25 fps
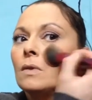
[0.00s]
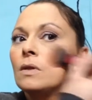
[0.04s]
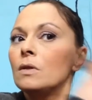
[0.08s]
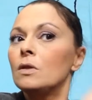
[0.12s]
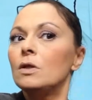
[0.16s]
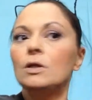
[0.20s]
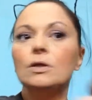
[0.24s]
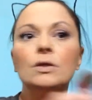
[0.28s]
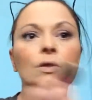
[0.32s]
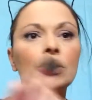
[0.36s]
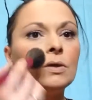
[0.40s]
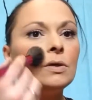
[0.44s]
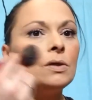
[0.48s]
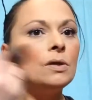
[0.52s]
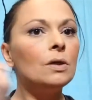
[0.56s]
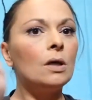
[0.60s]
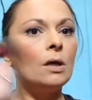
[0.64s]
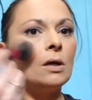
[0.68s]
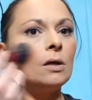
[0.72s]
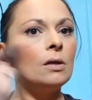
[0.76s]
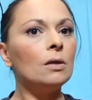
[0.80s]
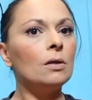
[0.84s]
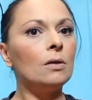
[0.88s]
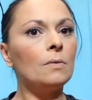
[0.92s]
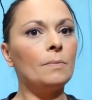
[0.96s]
Just so you
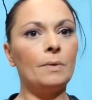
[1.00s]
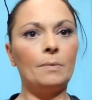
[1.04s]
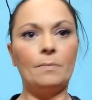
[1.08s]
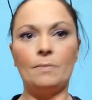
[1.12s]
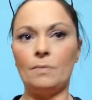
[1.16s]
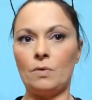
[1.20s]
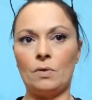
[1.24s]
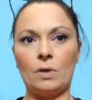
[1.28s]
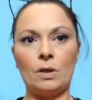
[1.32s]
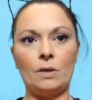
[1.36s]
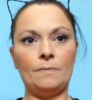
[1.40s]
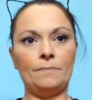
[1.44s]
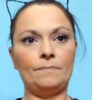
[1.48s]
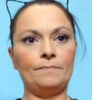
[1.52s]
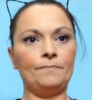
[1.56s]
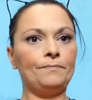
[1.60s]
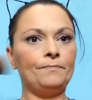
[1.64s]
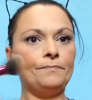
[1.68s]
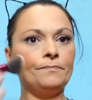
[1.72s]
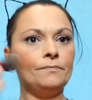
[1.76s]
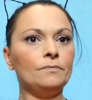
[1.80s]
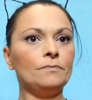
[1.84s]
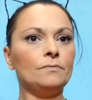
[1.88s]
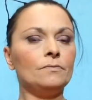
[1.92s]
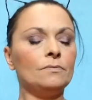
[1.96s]
got a little bit more.
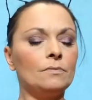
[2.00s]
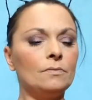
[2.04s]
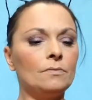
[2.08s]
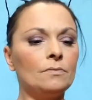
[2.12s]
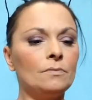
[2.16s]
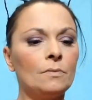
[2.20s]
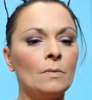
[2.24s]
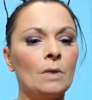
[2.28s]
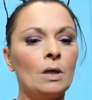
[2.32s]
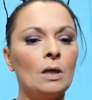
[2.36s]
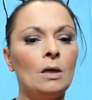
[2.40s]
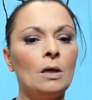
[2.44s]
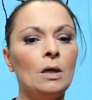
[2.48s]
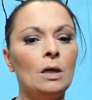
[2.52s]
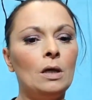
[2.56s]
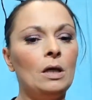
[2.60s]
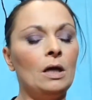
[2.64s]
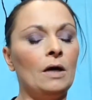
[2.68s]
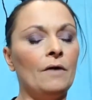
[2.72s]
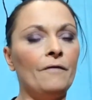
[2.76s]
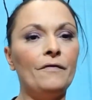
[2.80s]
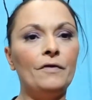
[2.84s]
Now,